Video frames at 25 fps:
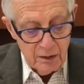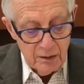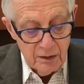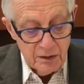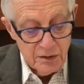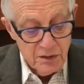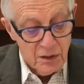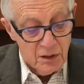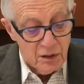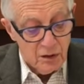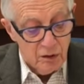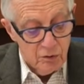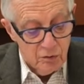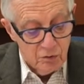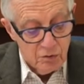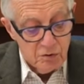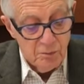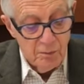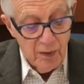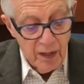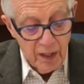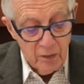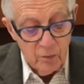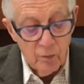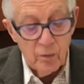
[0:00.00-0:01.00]
This includes
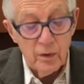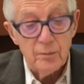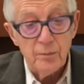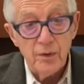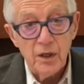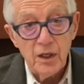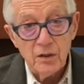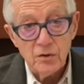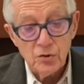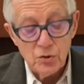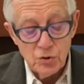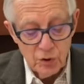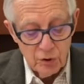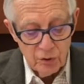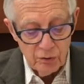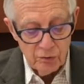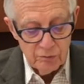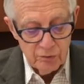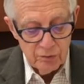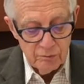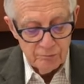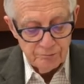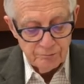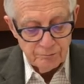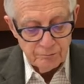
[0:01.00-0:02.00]
men, women, and
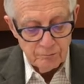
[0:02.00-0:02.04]
children,